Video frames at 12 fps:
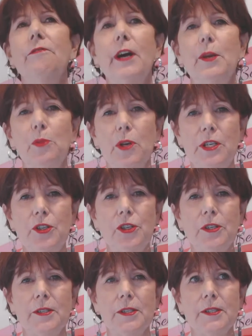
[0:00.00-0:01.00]

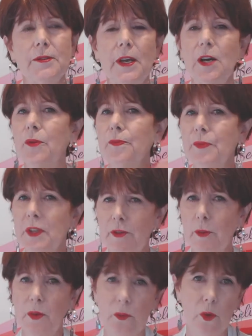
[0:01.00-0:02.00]
vibrations. Now, if
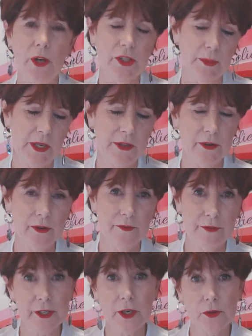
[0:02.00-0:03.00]
you've been watching my other
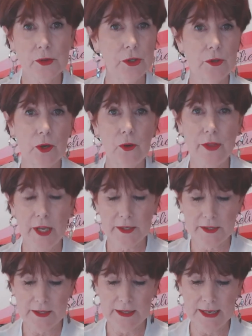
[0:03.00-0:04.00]
videos, you know
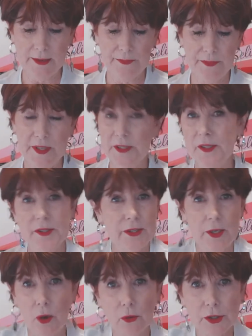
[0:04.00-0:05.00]
that this is
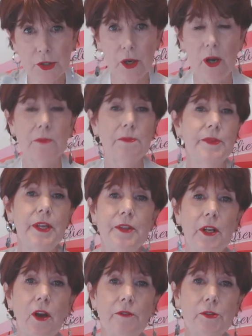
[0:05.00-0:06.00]
the only job that
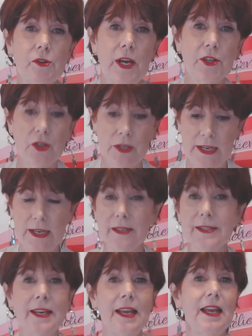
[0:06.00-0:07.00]
the Law of Attraction
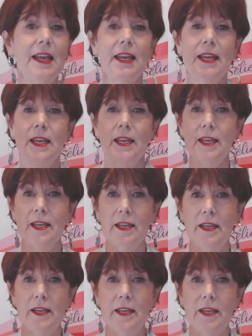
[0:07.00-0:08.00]
has.
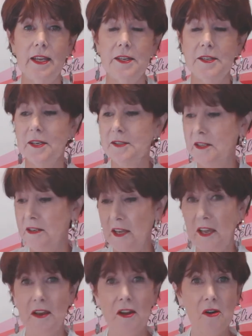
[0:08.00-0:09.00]
It doesn't
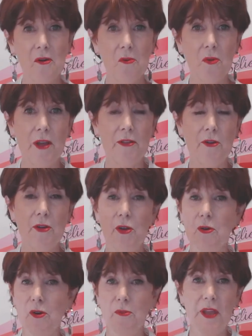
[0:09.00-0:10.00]
care whether
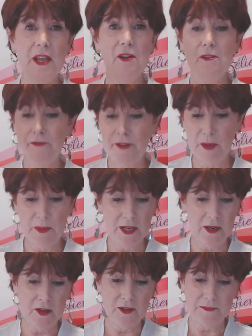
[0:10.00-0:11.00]
you're male,
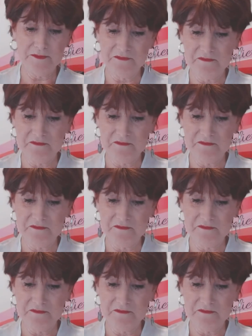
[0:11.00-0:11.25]
female,